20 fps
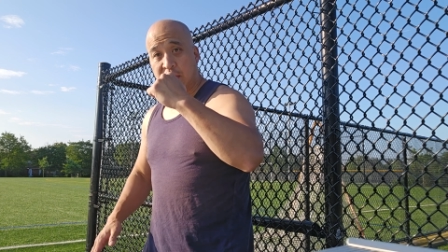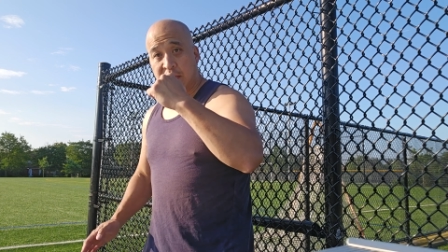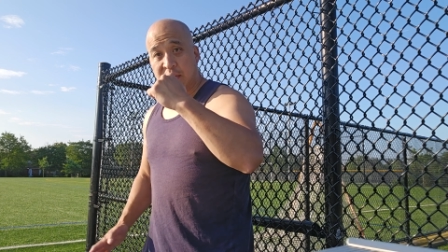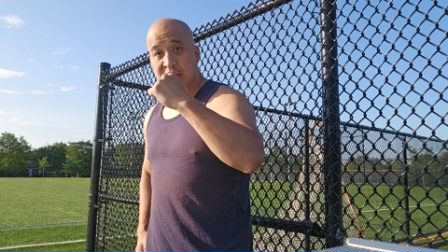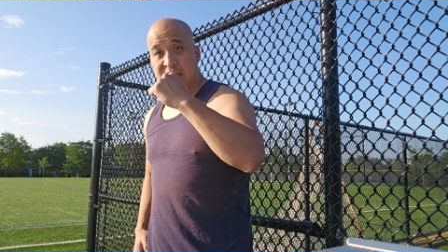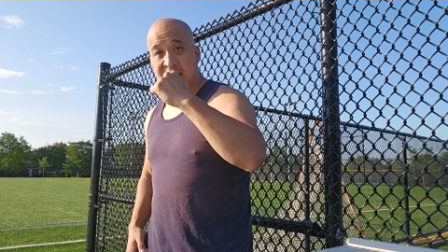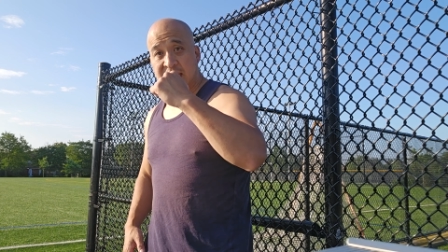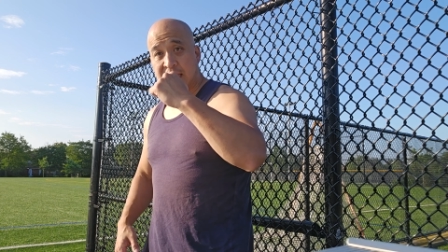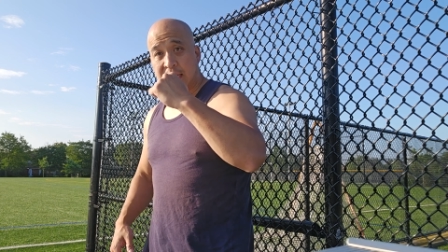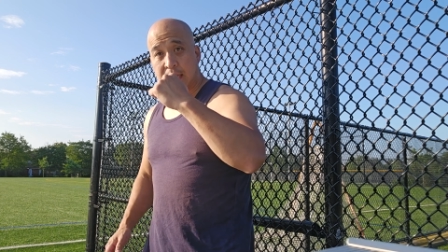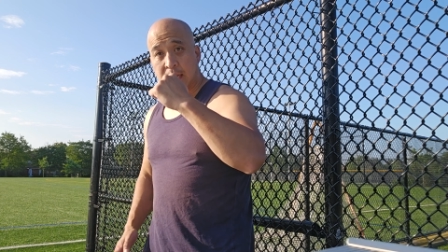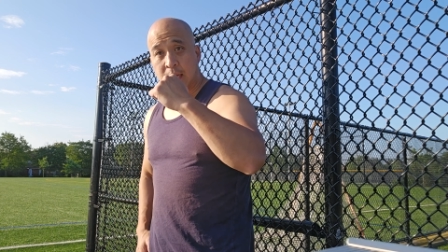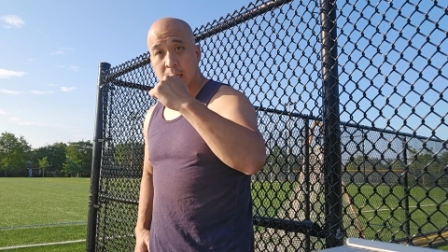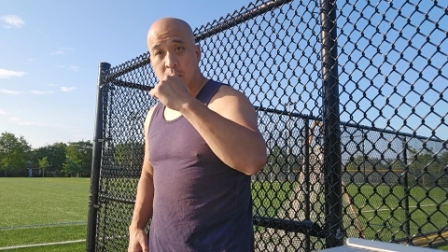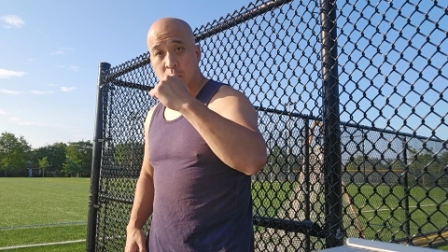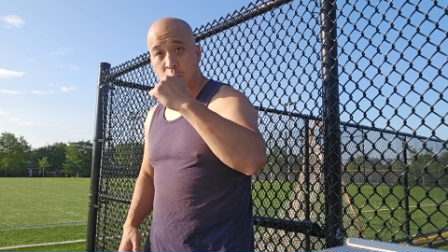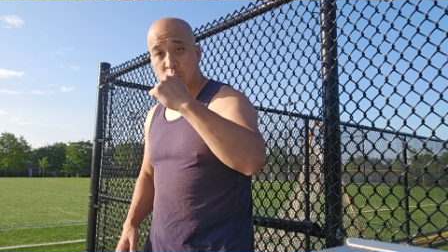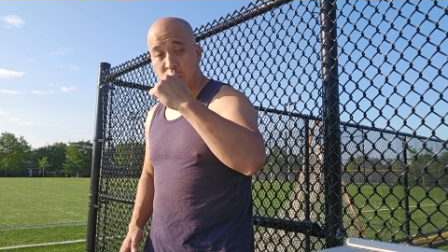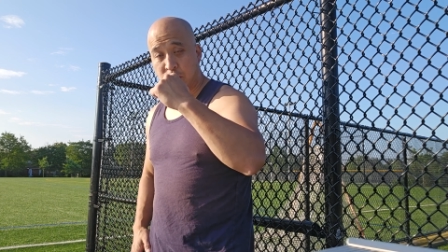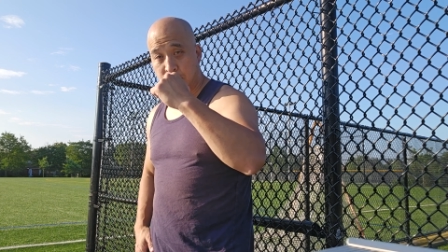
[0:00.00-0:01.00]
knee
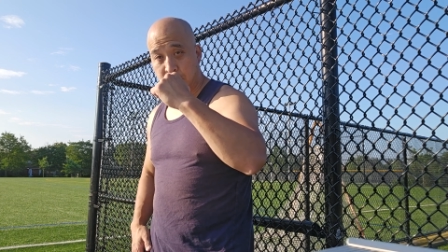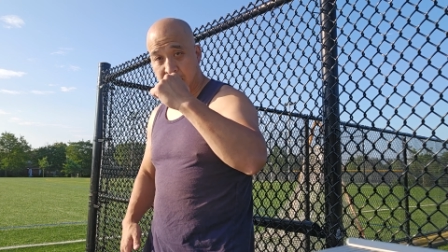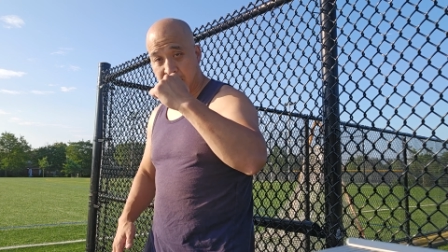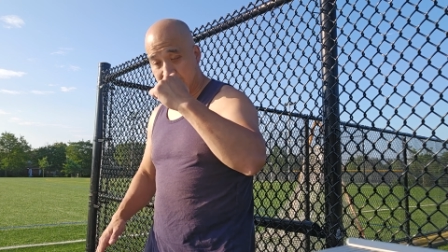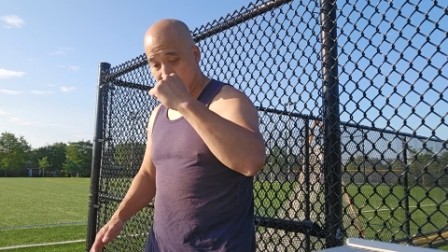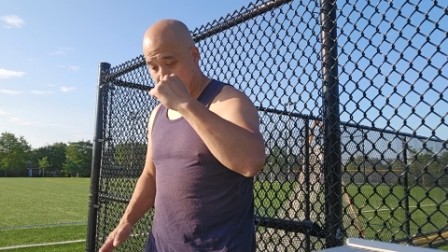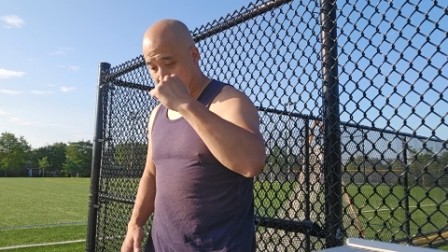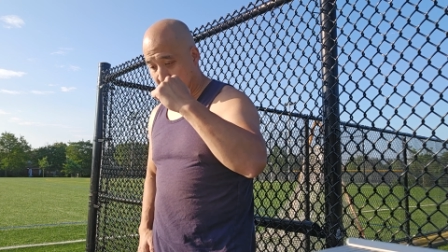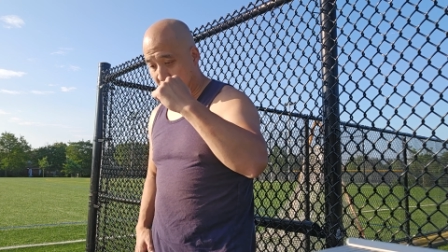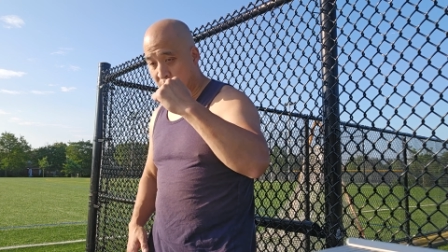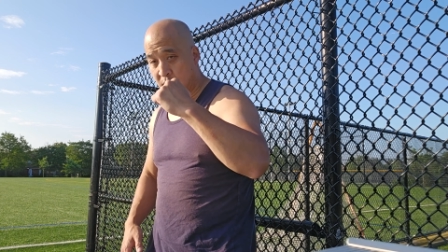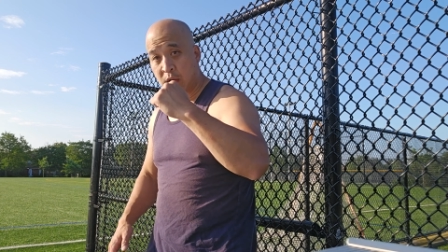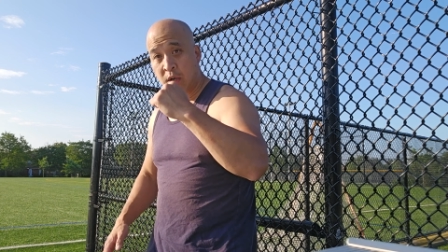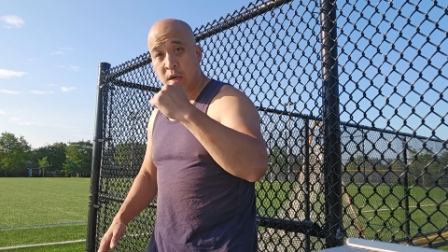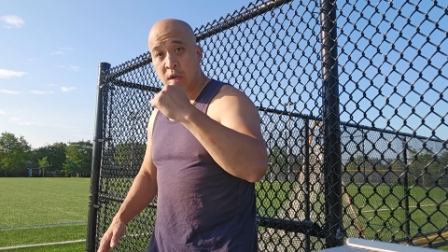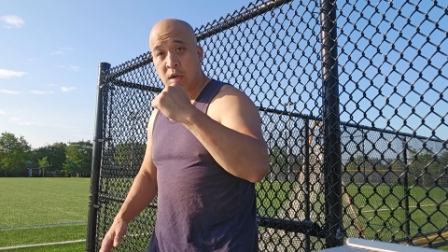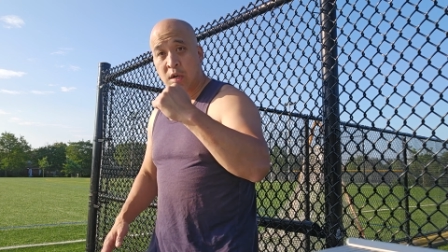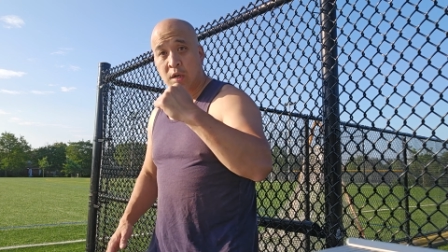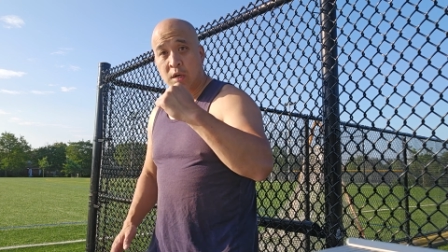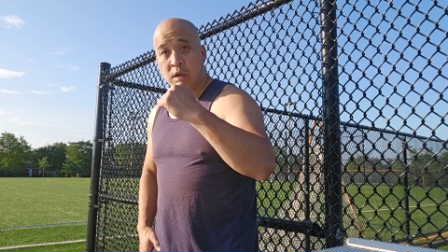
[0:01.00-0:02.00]
with my
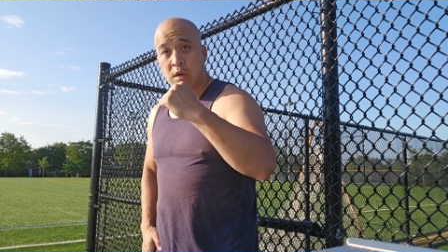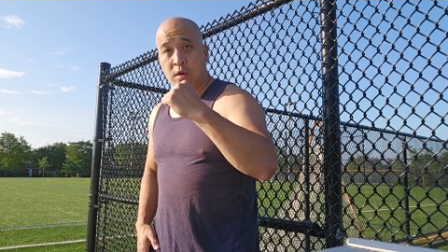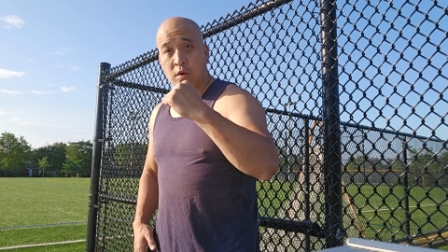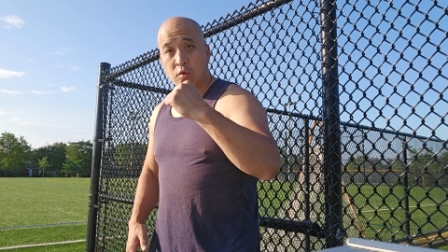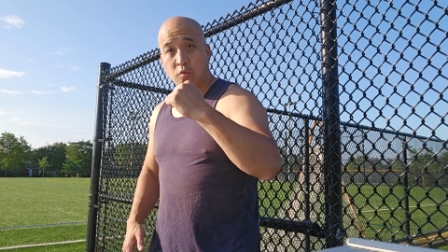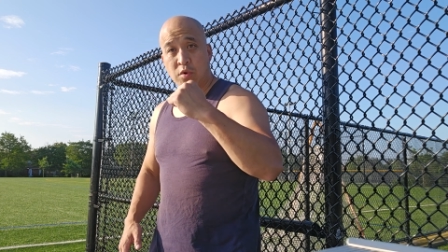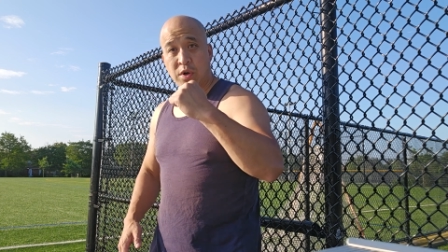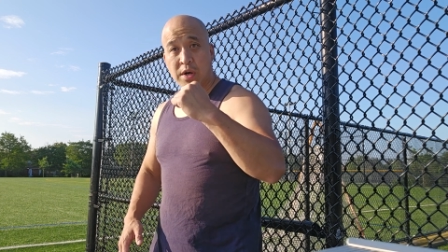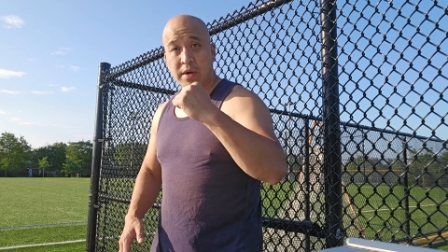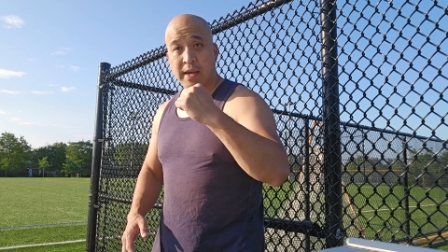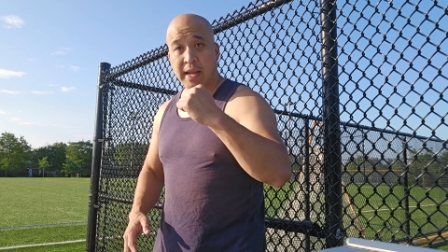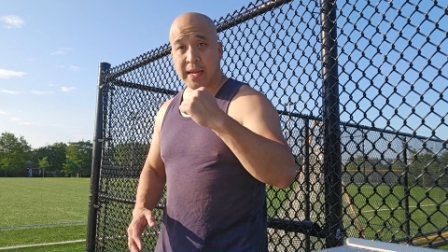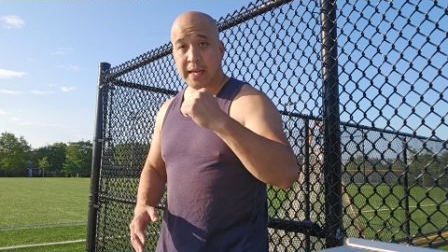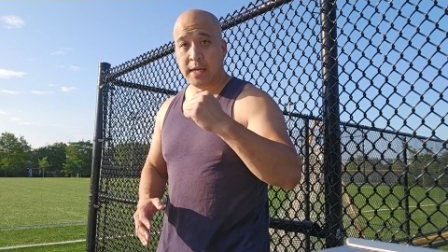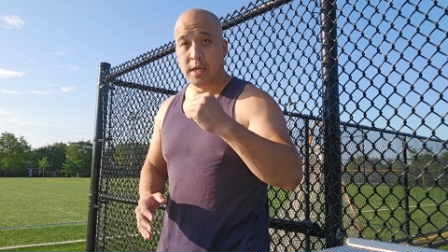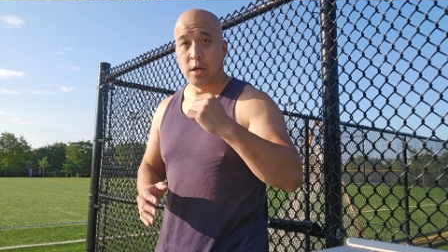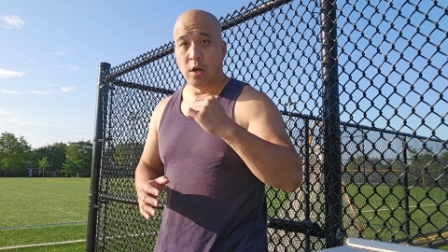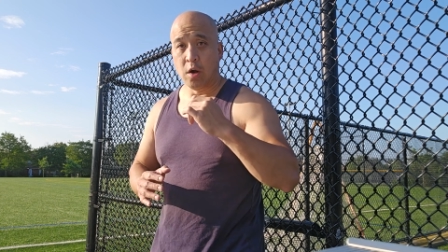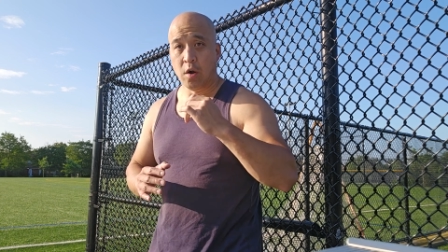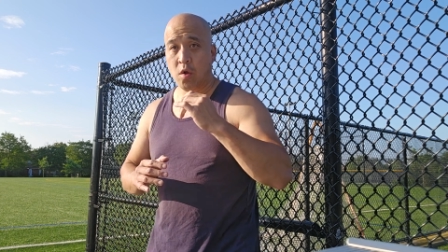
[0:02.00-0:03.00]
rear leg
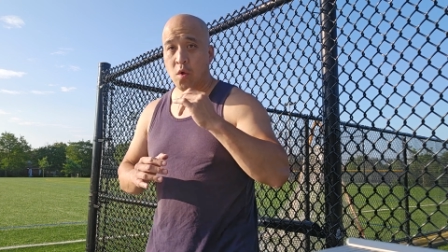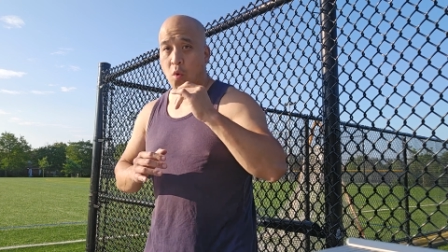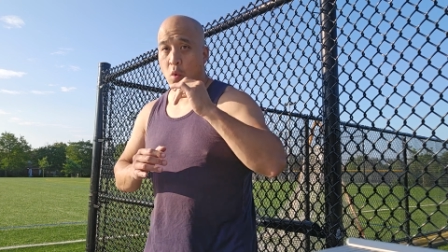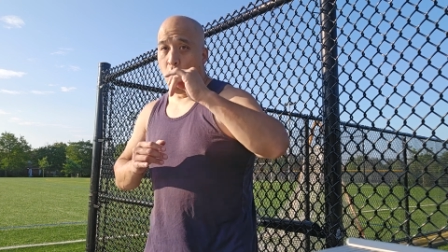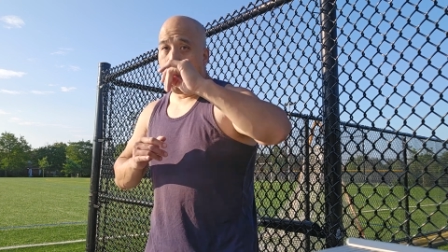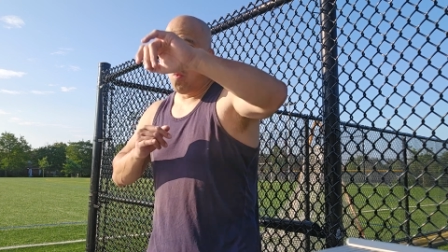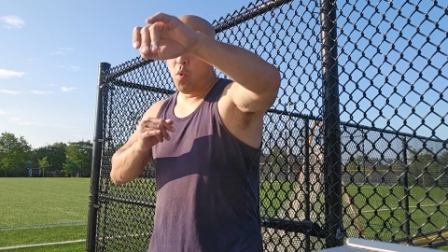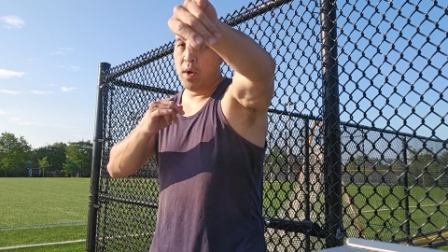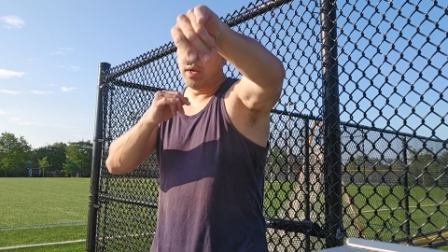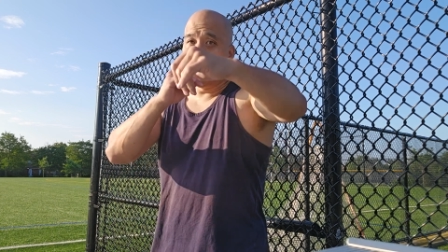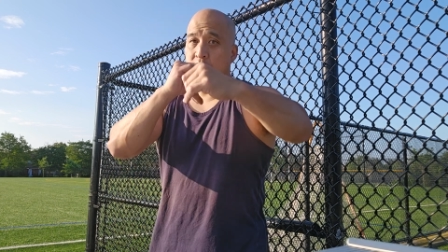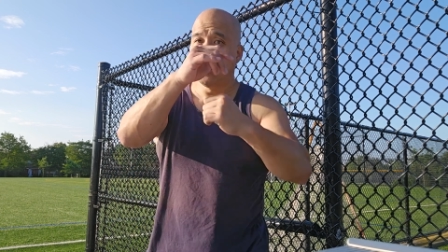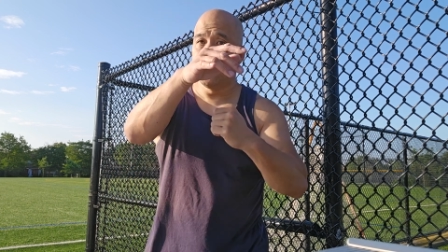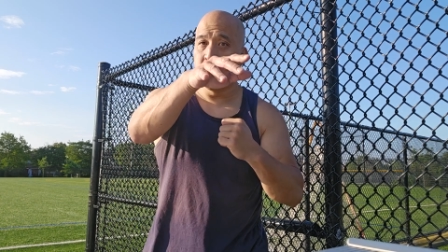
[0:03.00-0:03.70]
here. 1,